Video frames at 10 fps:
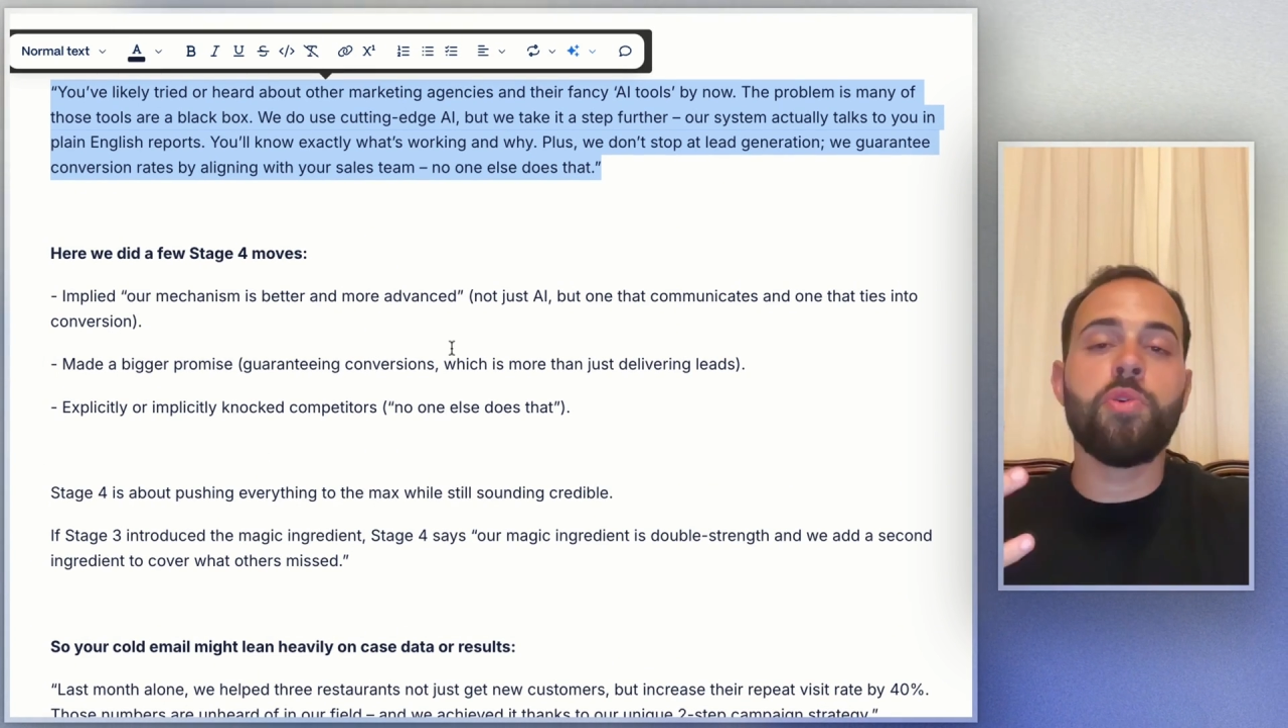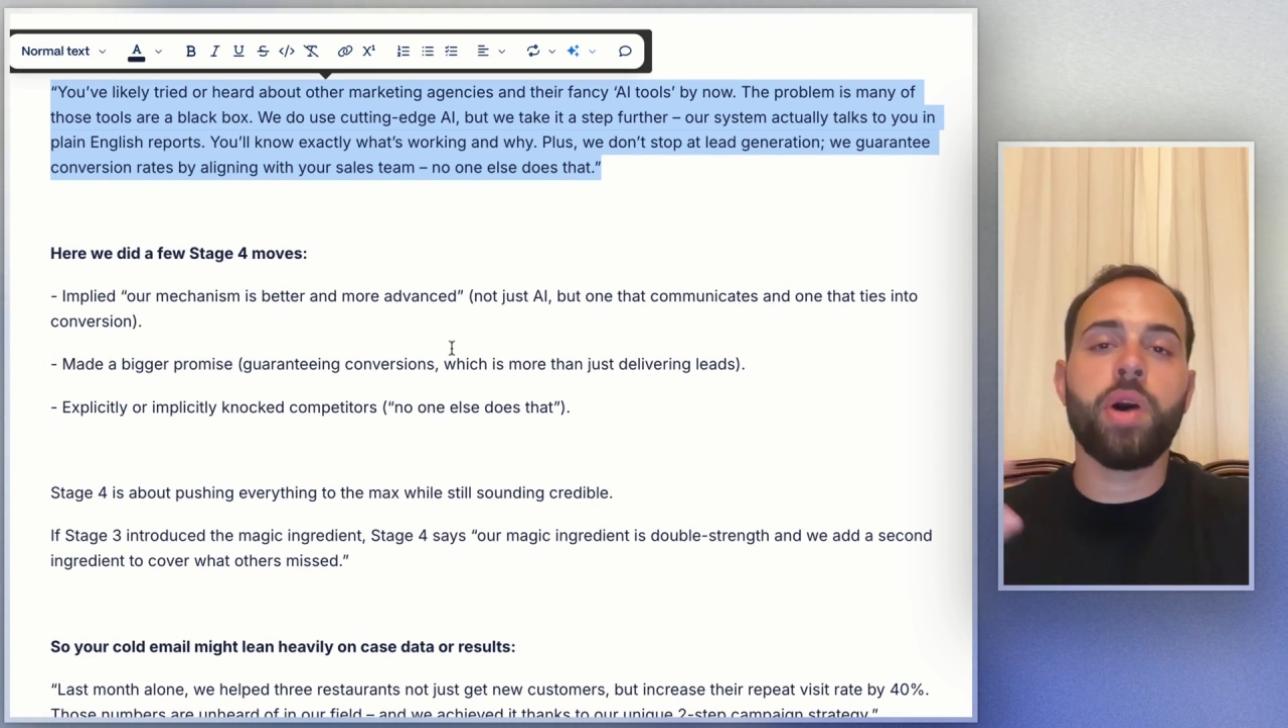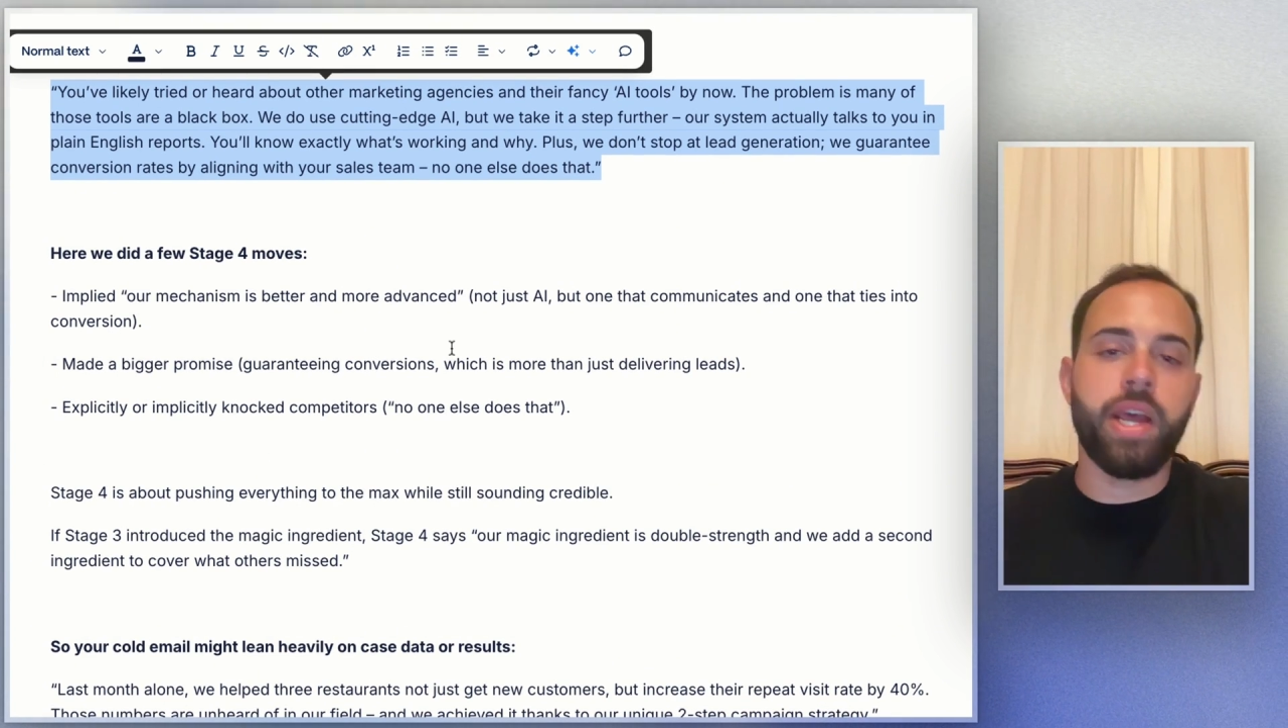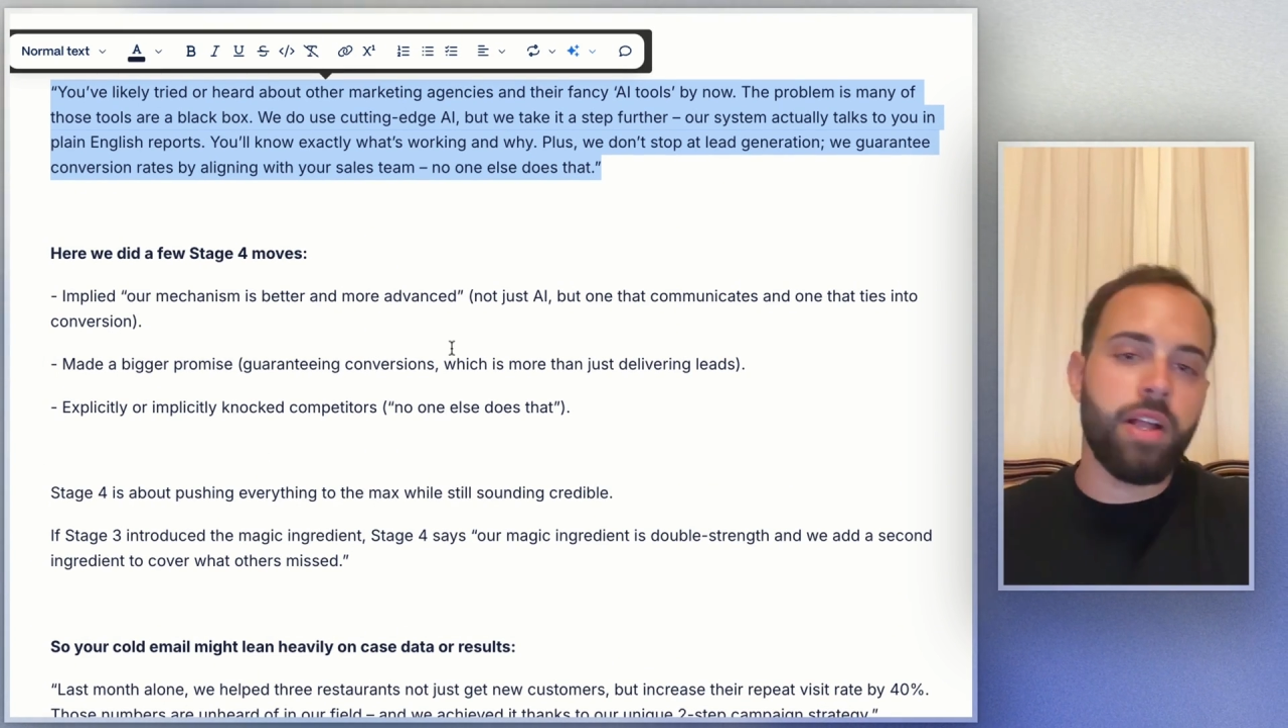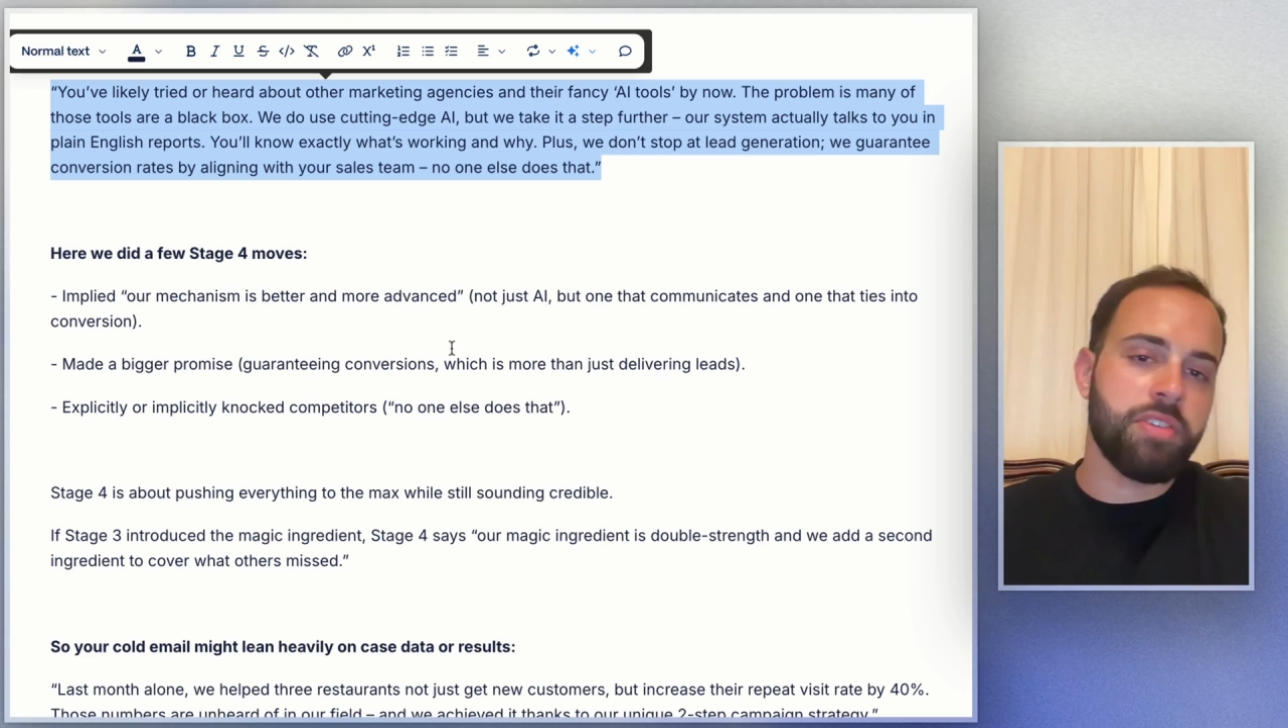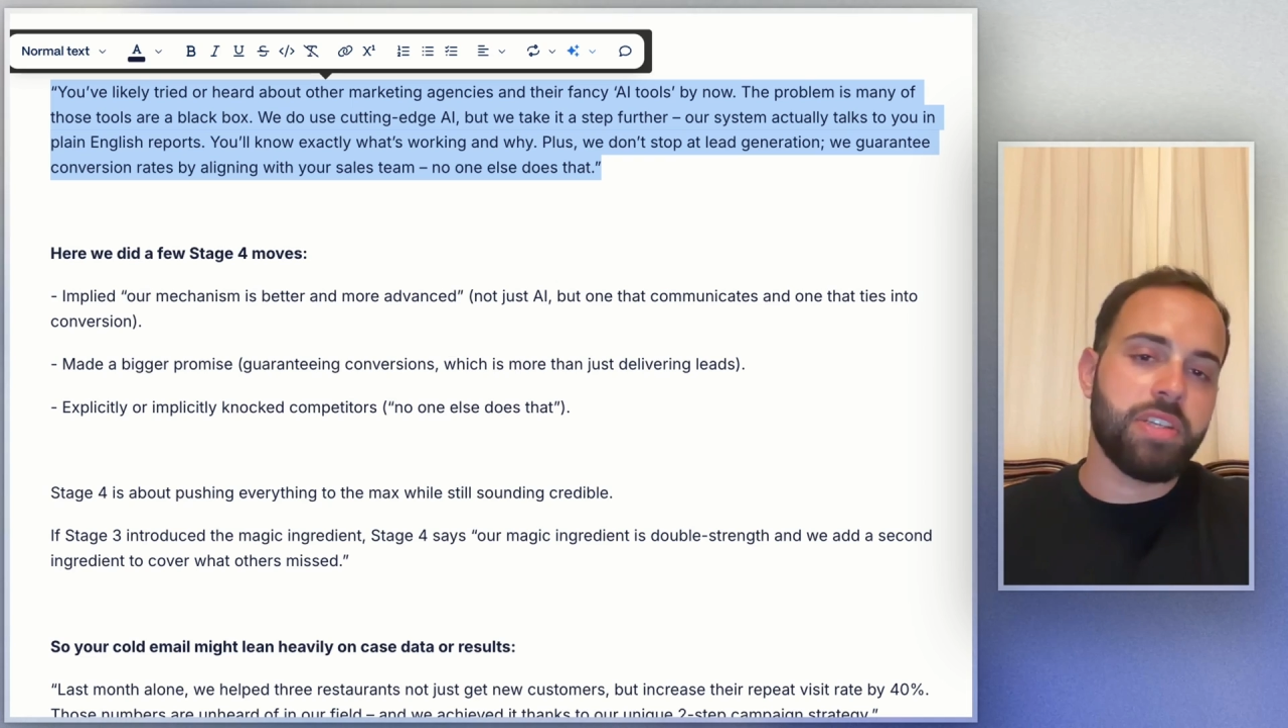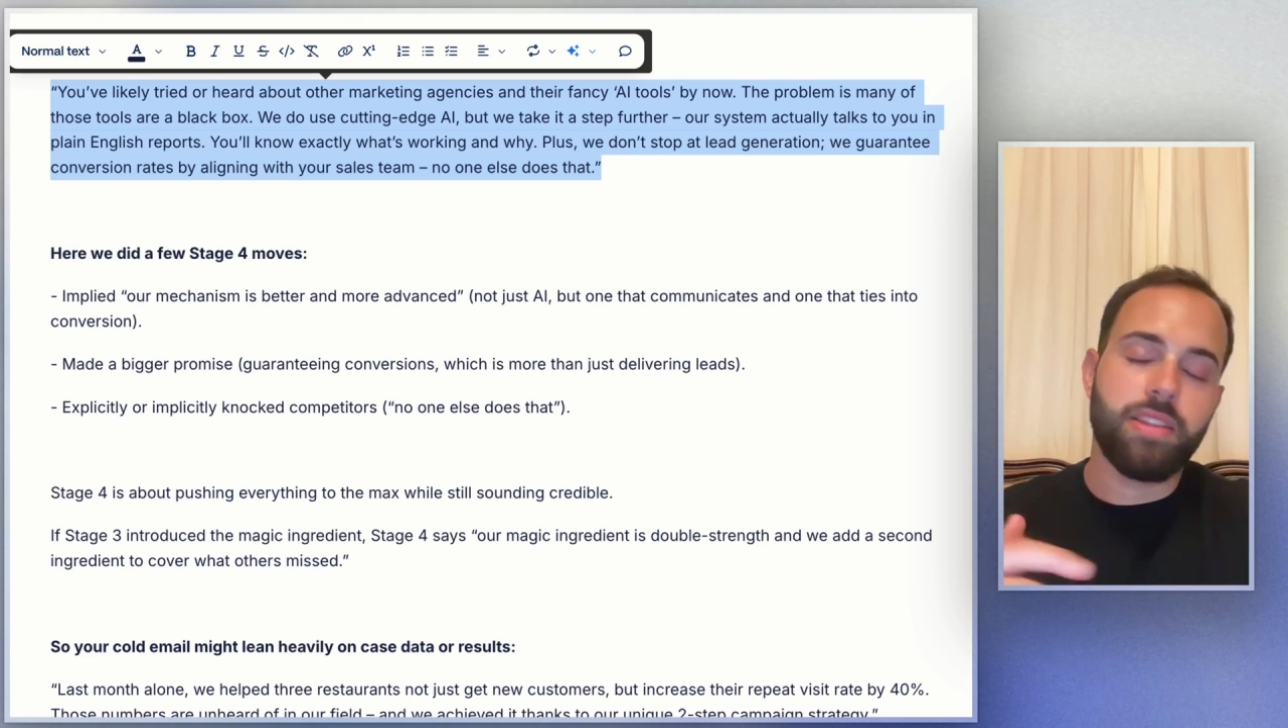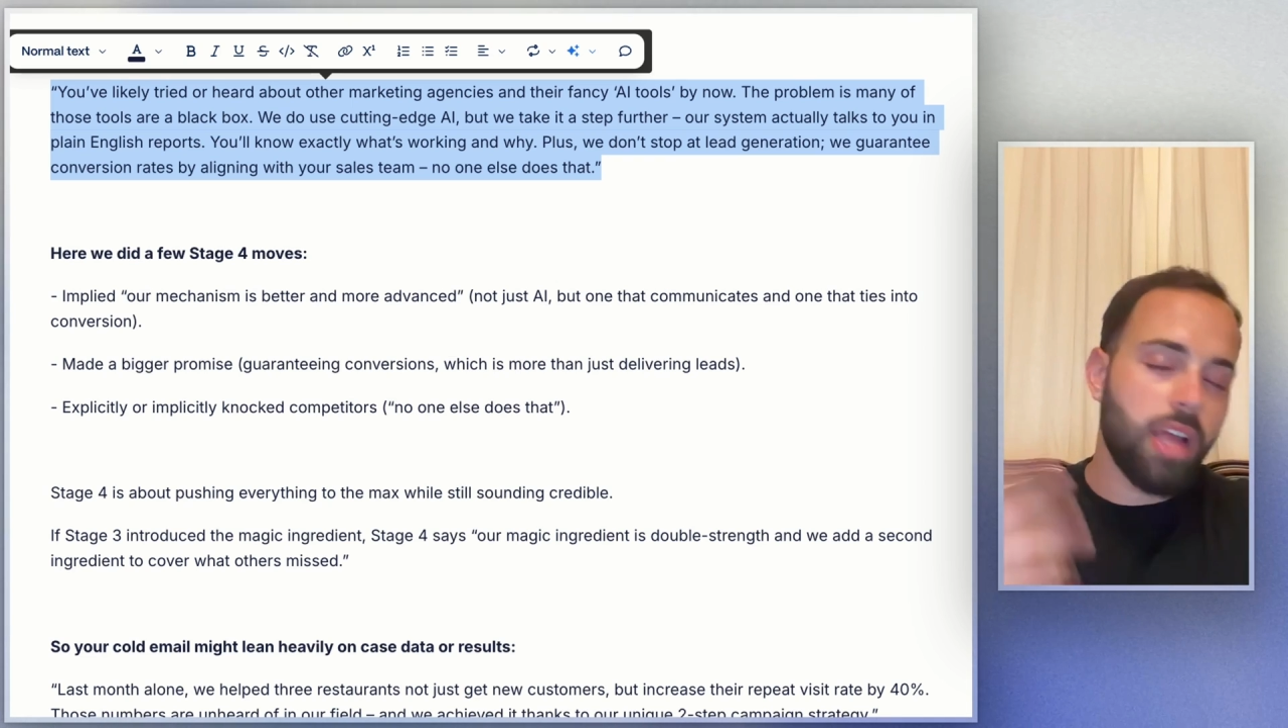one else